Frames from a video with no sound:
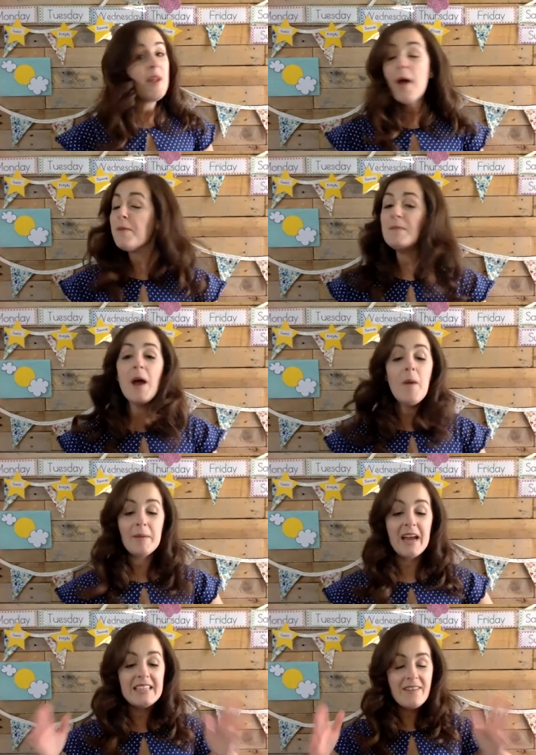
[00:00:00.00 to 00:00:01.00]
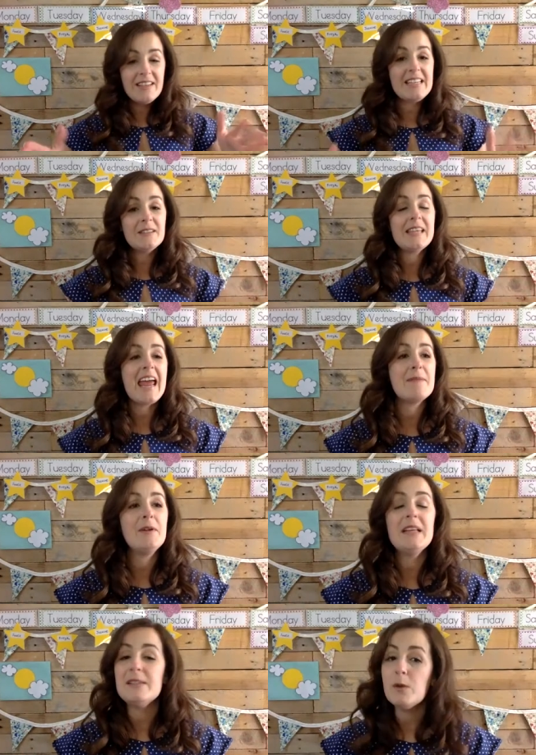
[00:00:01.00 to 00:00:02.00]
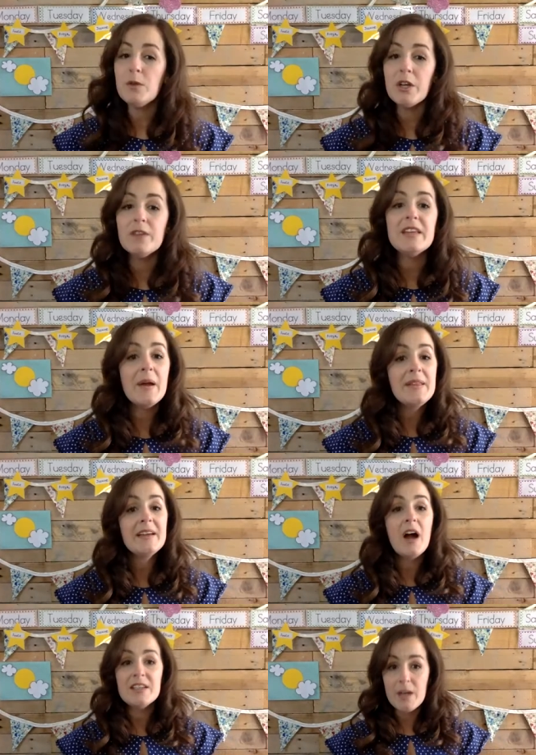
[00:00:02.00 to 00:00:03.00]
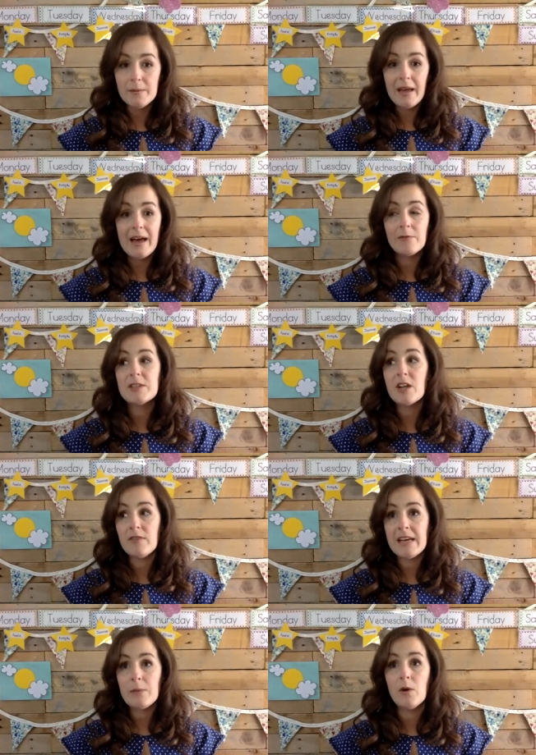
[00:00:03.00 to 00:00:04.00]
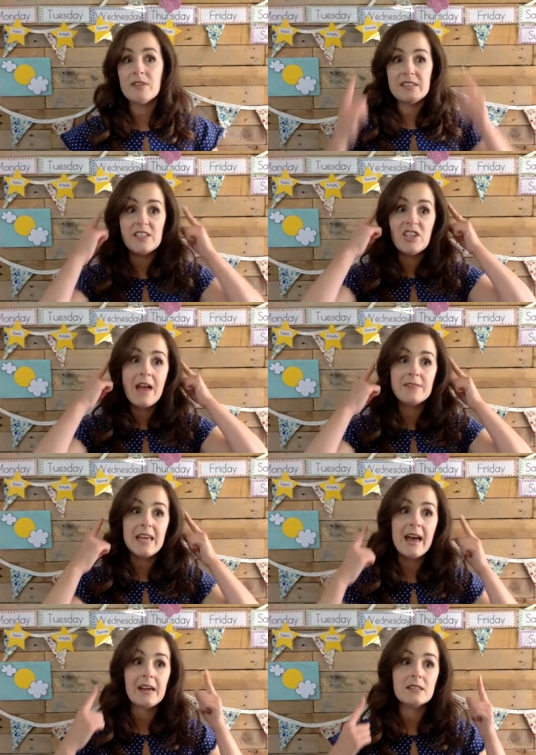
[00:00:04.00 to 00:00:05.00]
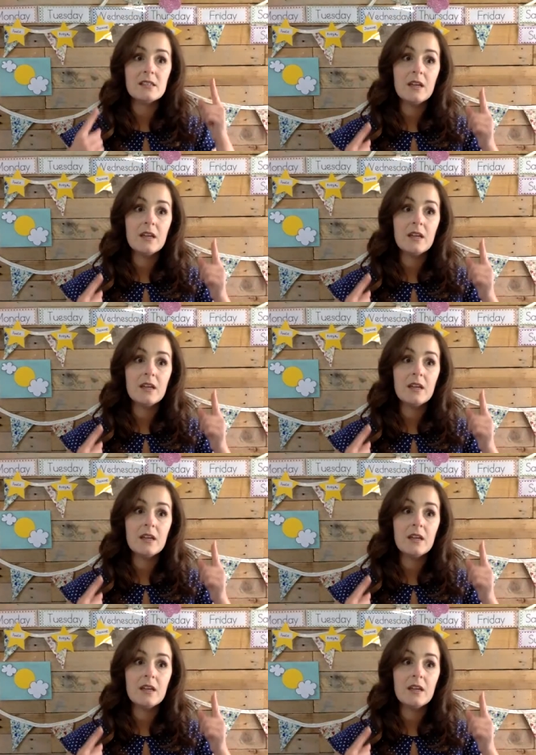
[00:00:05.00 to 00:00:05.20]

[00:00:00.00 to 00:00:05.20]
No, no, I'm going to have a little table. It's all good. The only thing I don't have, which I really want, is the chef's hat.